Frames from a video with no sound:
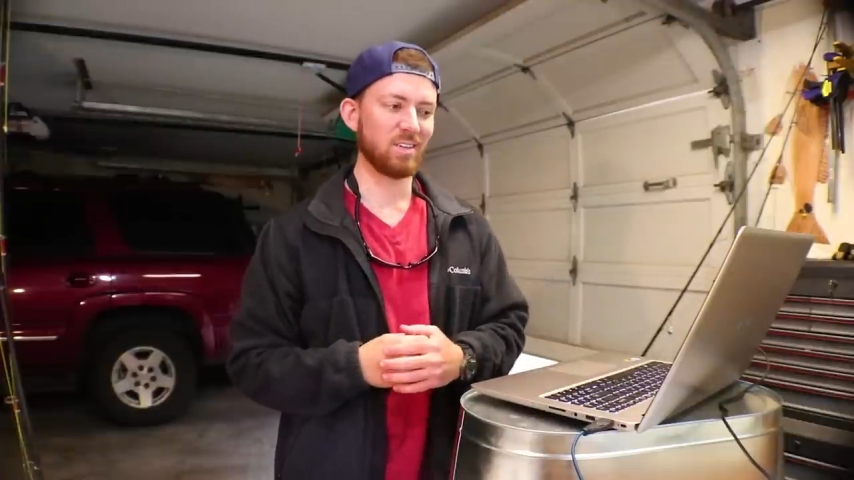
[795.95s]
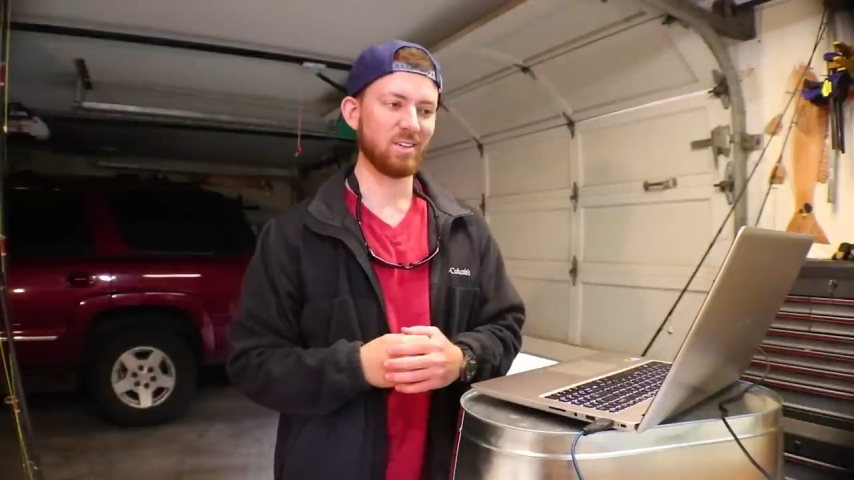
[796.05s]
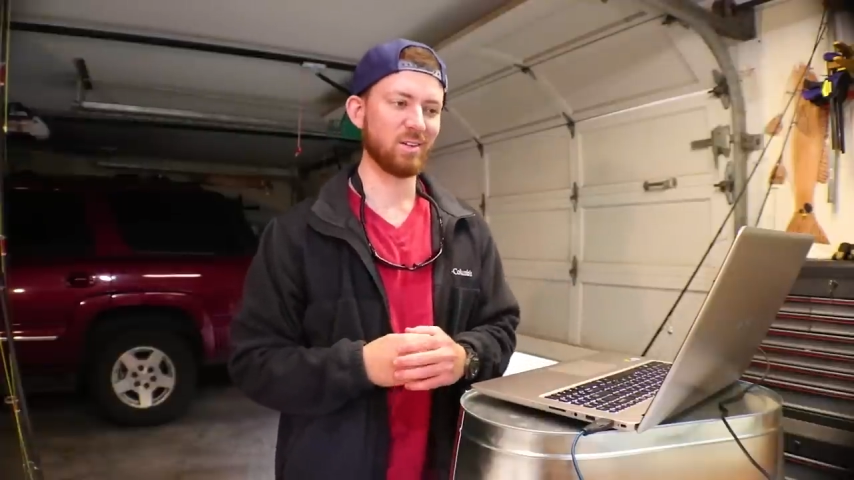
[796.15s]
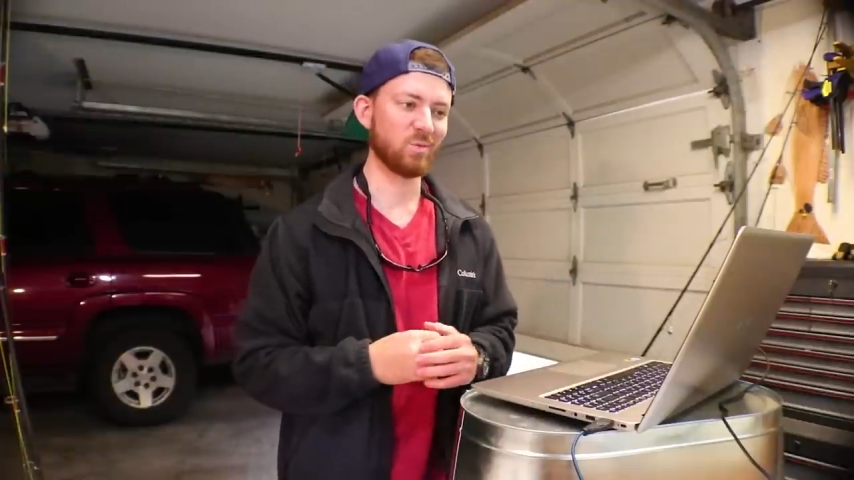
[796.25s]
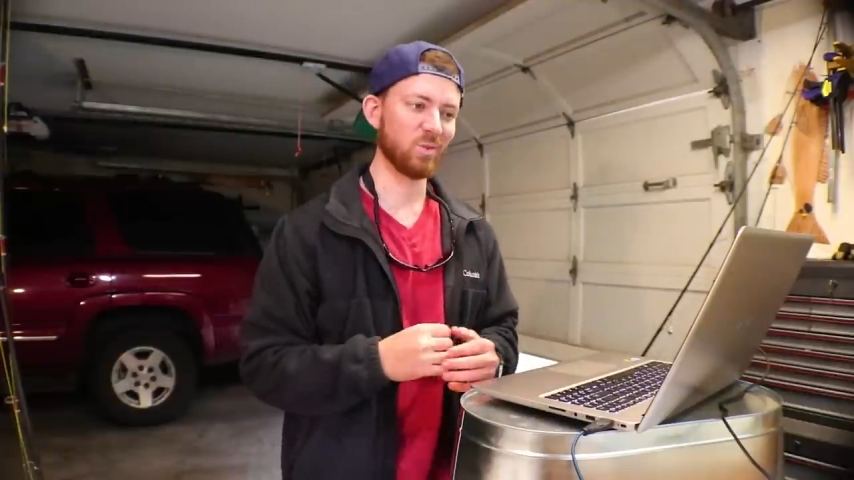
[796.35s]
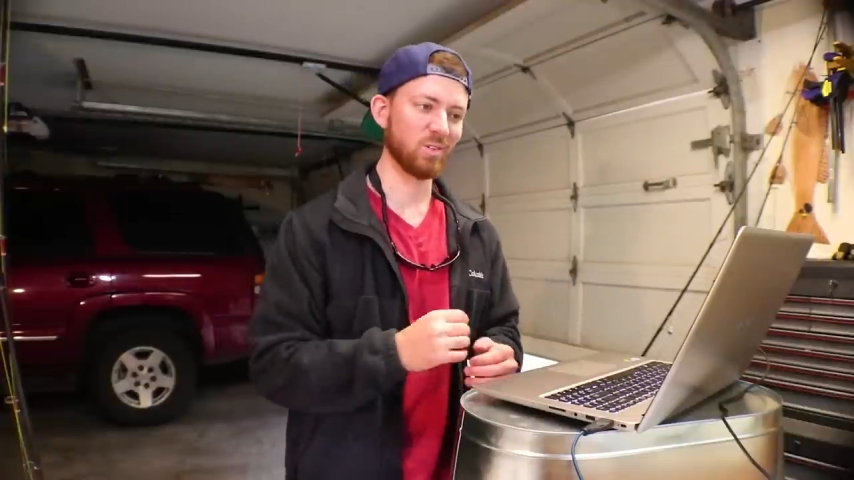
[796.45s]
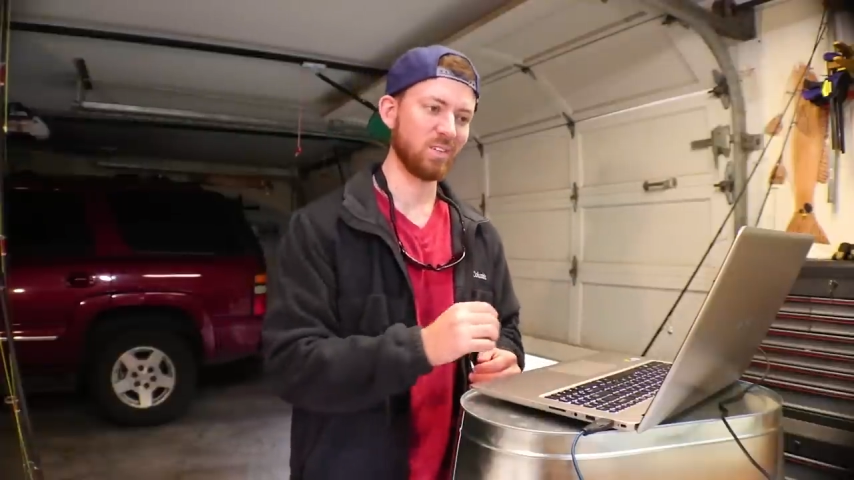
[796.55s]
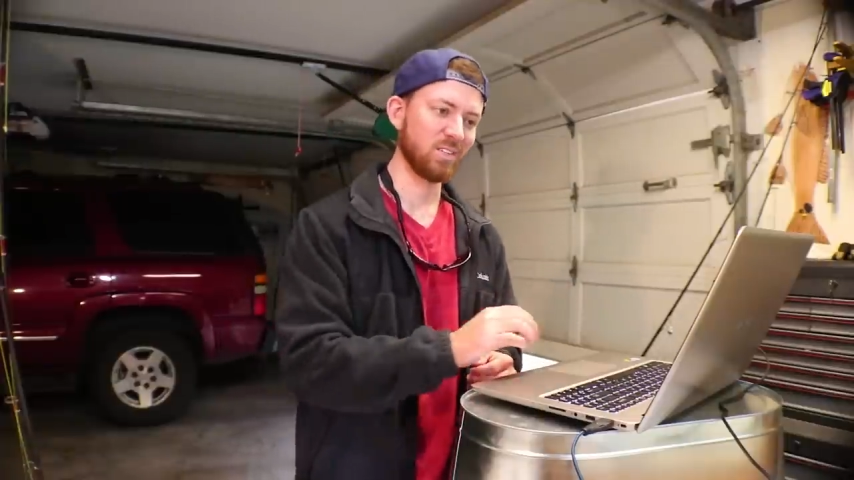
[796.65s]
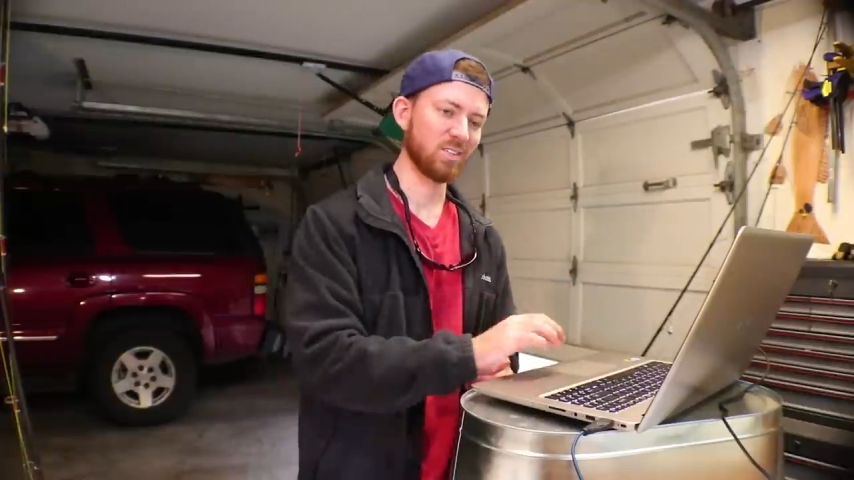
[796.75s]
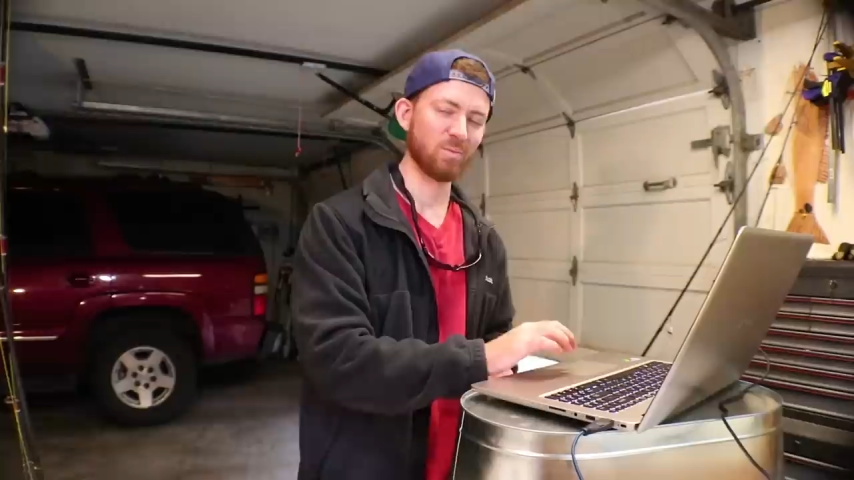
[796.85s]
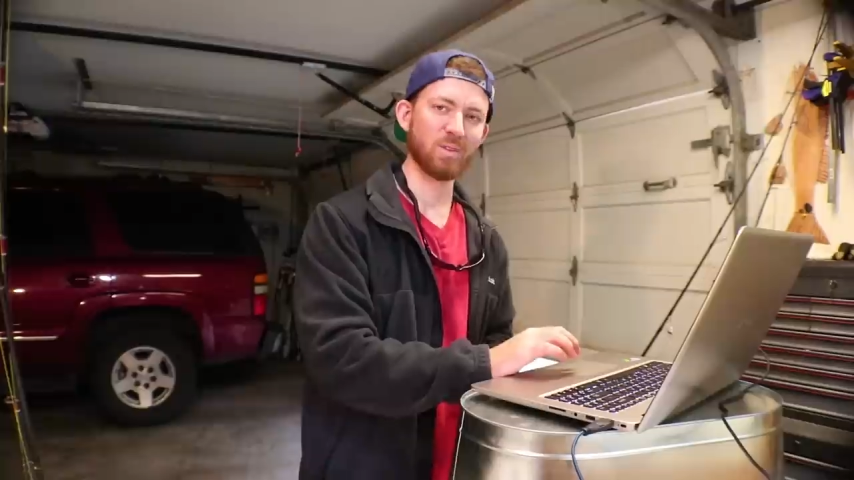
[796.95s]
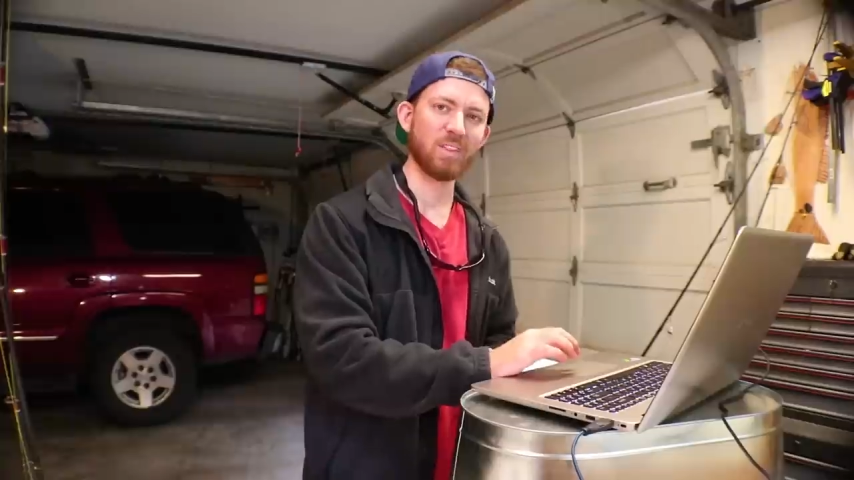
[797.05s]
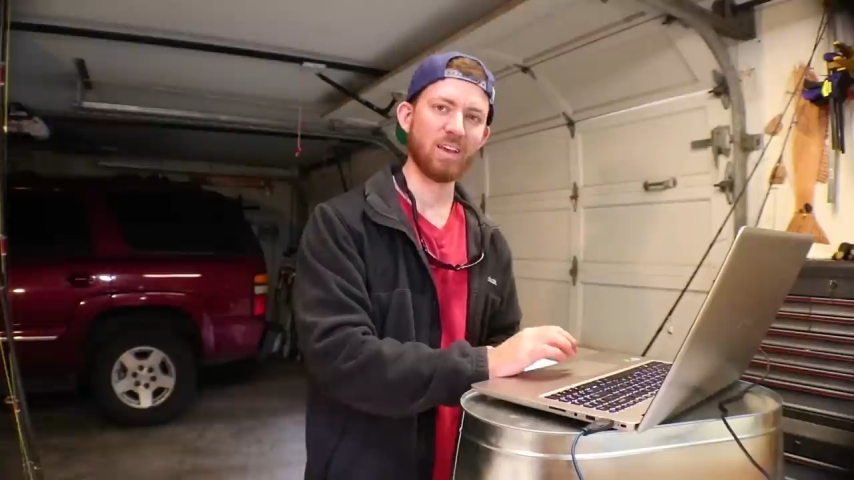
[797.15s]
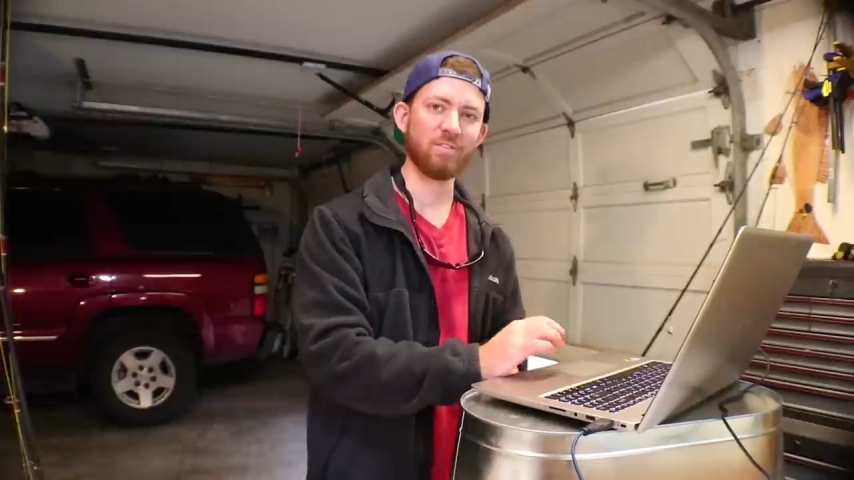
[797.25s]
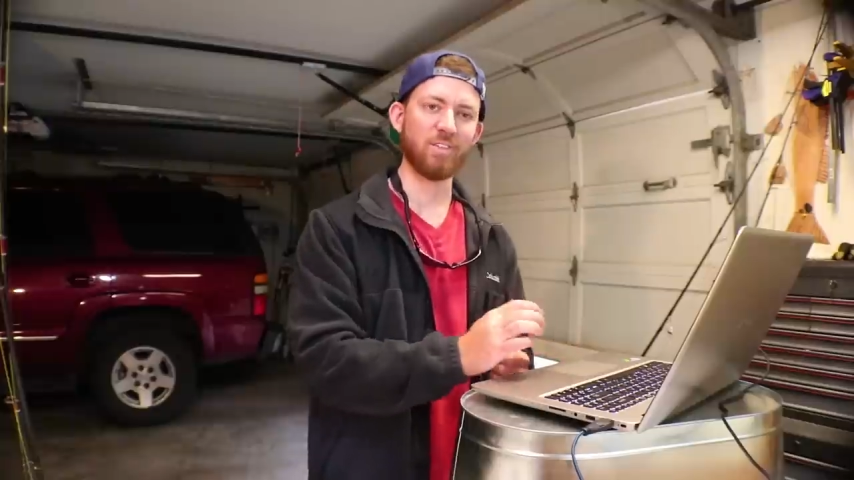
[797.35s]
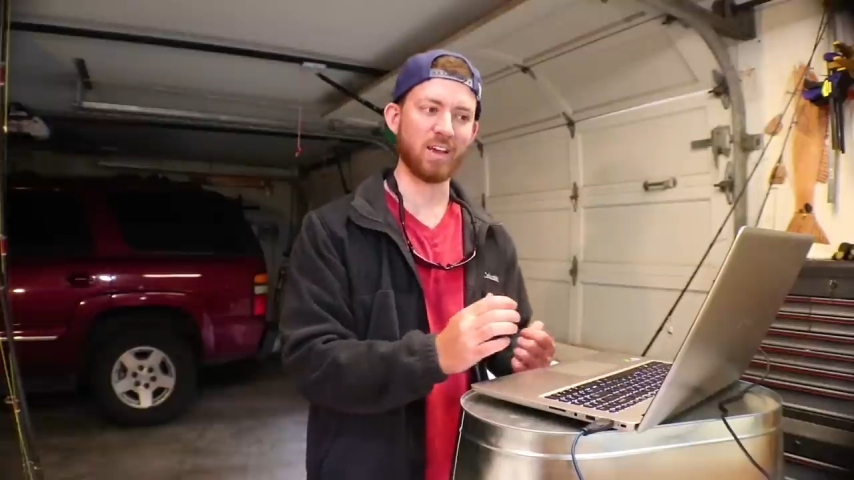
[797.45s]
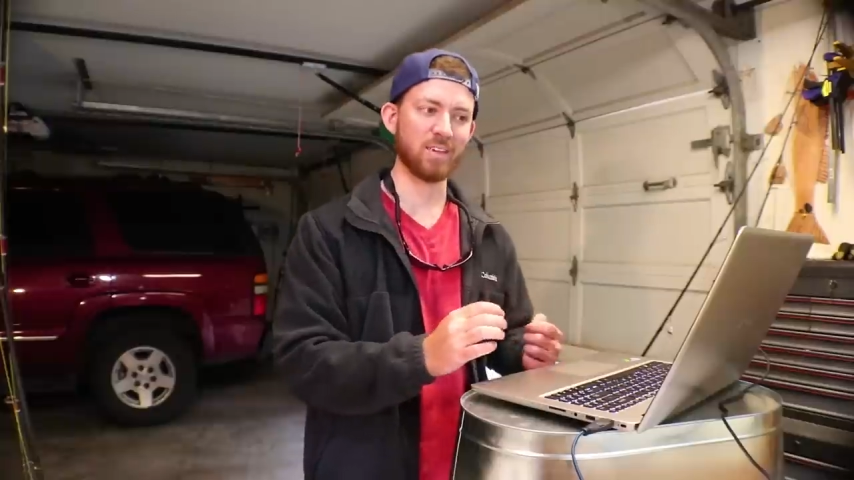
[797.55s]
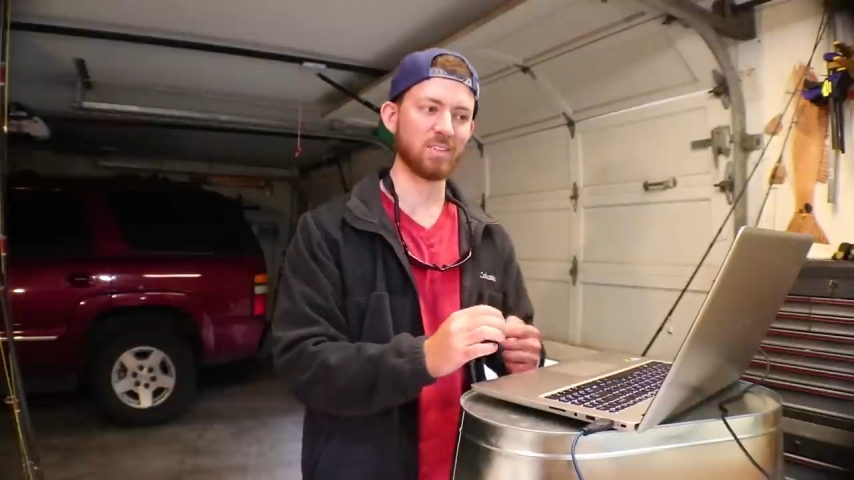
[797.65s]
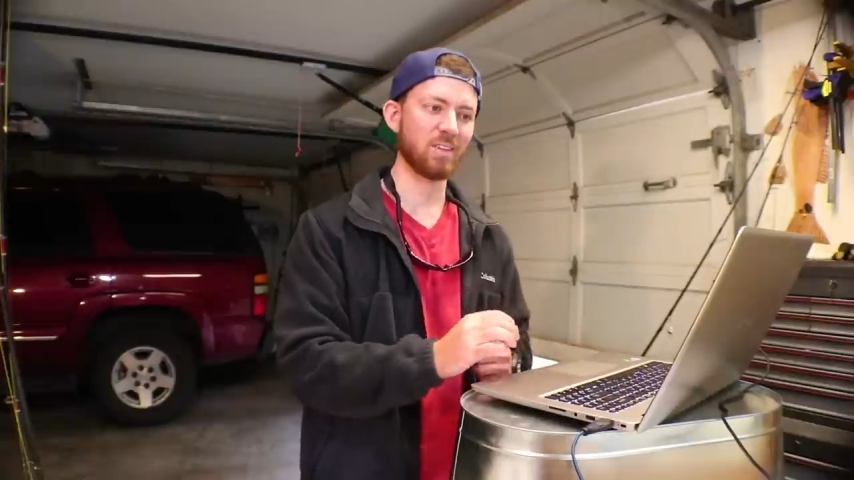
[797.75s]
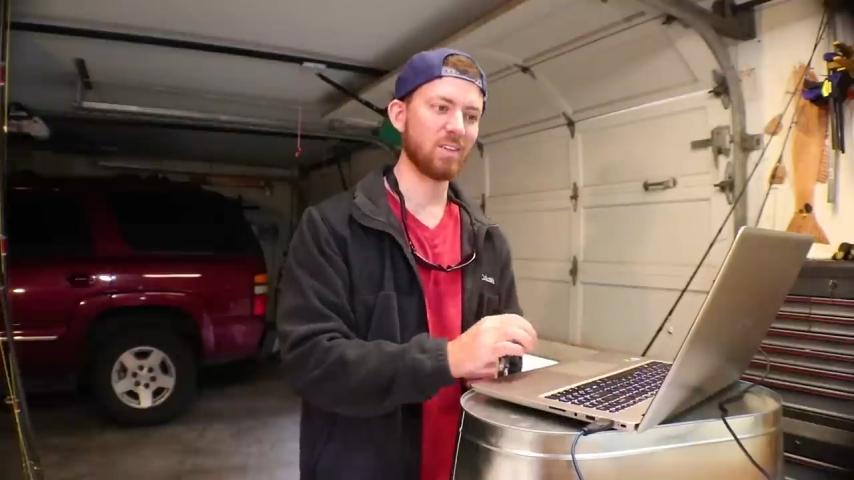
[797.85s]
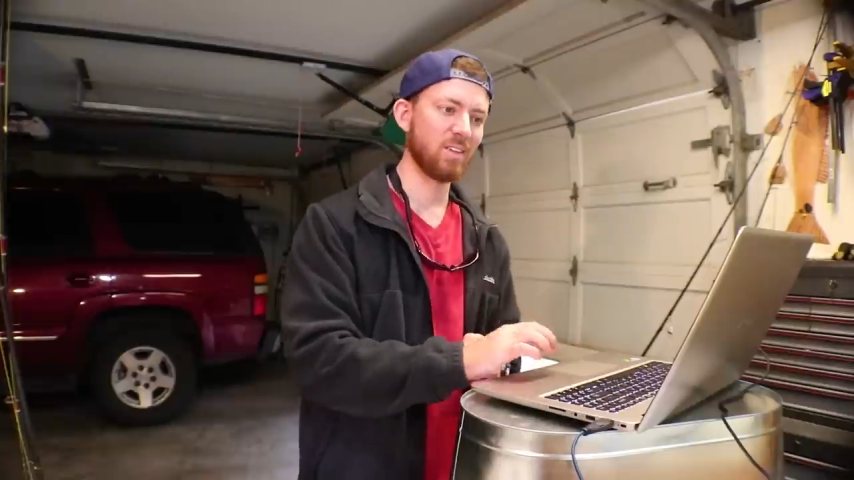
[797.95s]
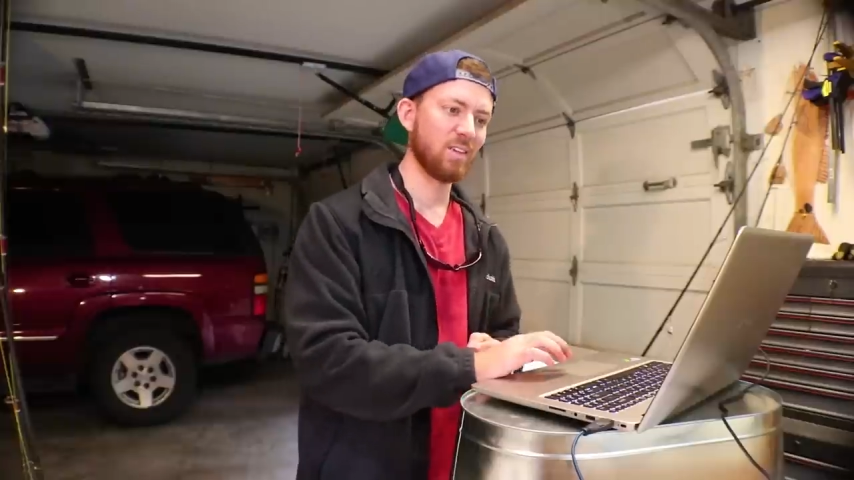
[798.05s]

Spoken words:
You don't really need something that fast.